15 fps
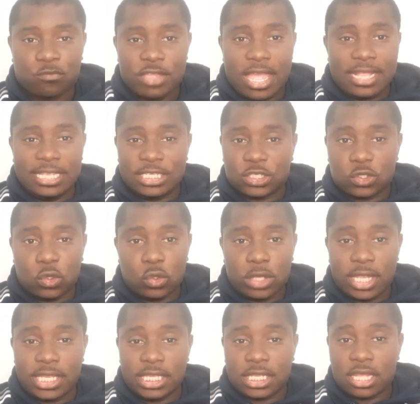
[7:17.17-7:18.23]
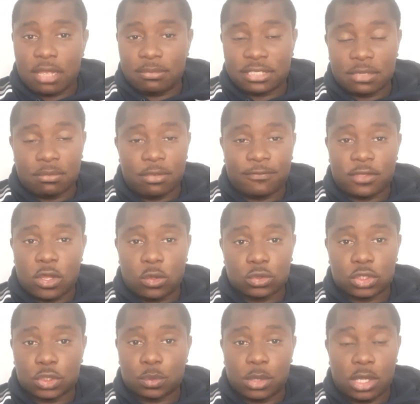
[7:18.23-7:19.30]
And he comes in with
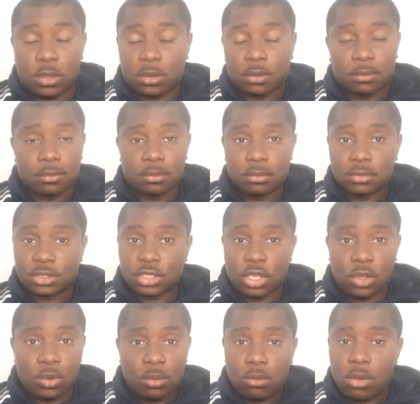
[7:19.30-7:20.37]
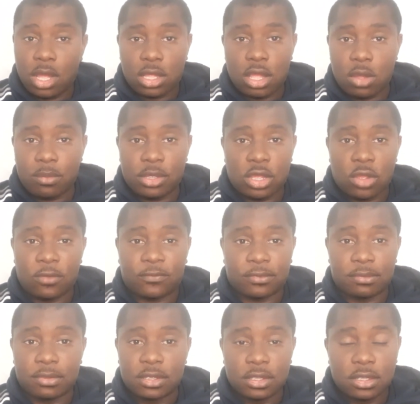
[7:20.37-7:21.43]
goals as well. So why can't we go
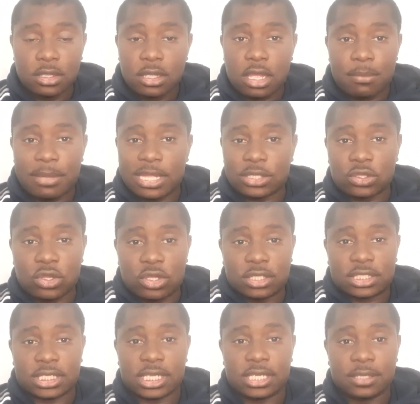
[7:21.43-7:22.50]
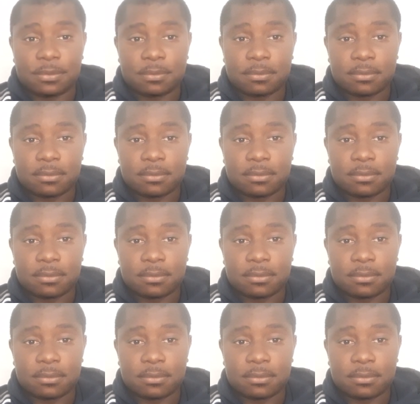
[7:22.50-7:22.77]
for a Matt Doherty?